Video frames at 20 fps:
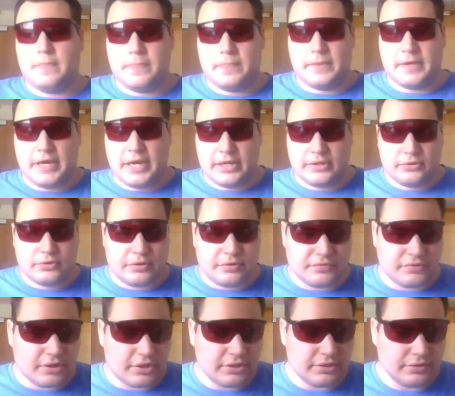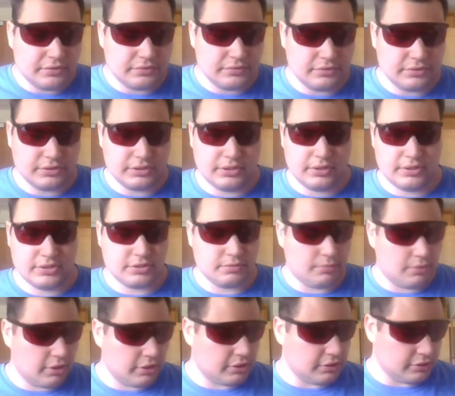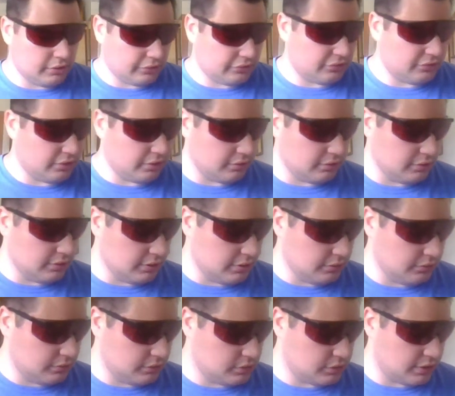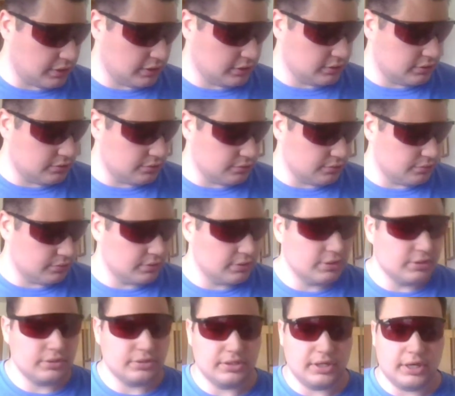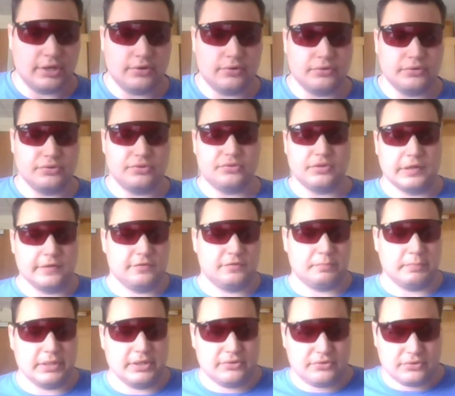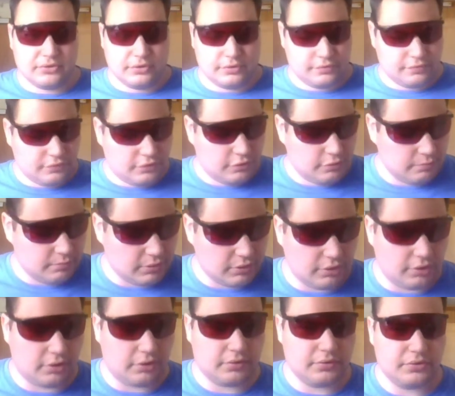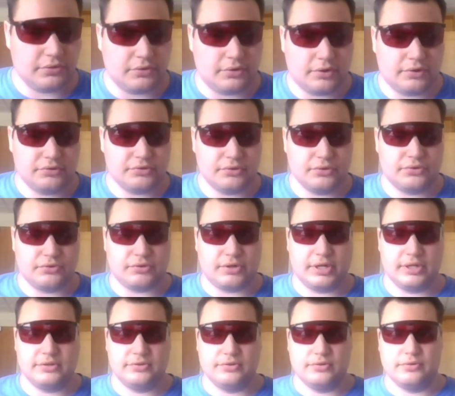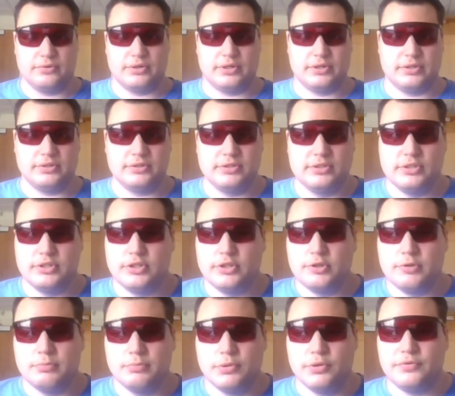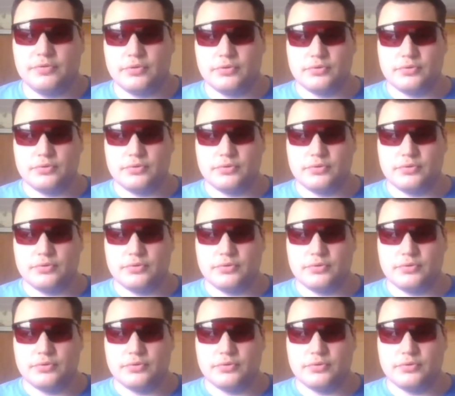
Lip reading: they had to have done it, as a marketing stunt. They're trying to not only save space in their phone, but they're also trying to move you